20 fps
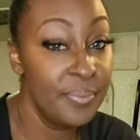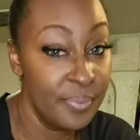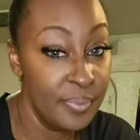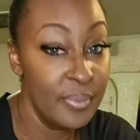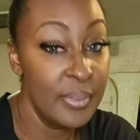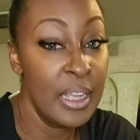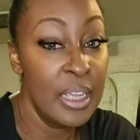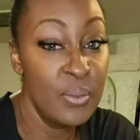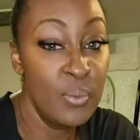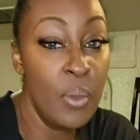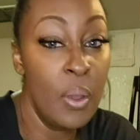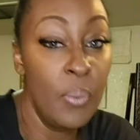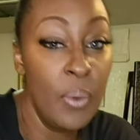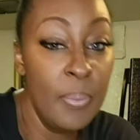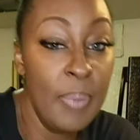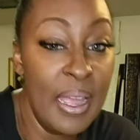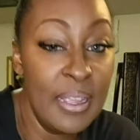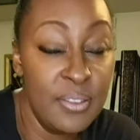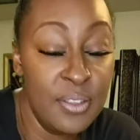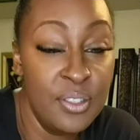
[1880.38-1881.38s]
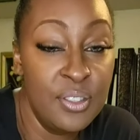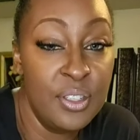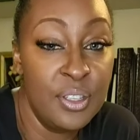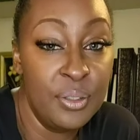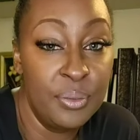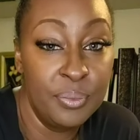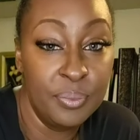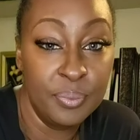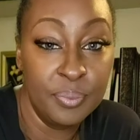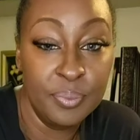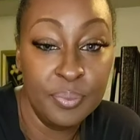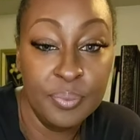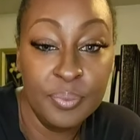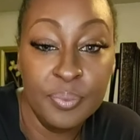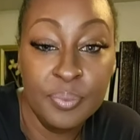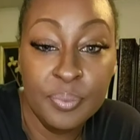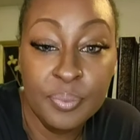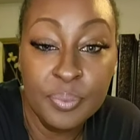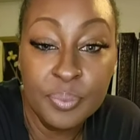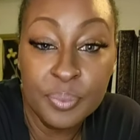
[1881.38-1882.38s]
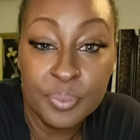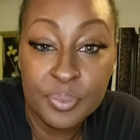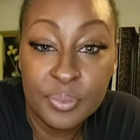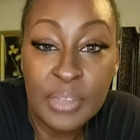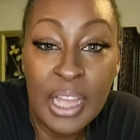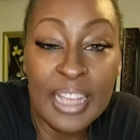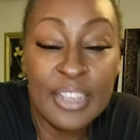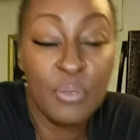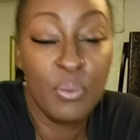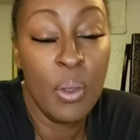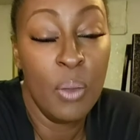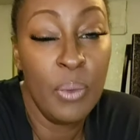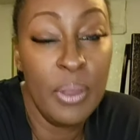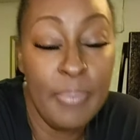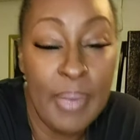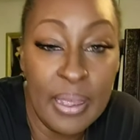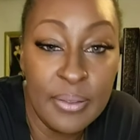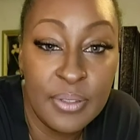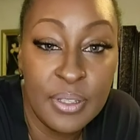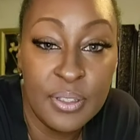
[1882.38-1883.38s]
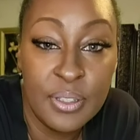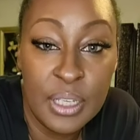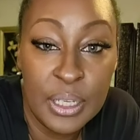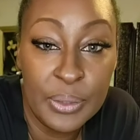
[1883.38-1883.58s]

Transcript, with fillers: What we about to do. That's what we about to do.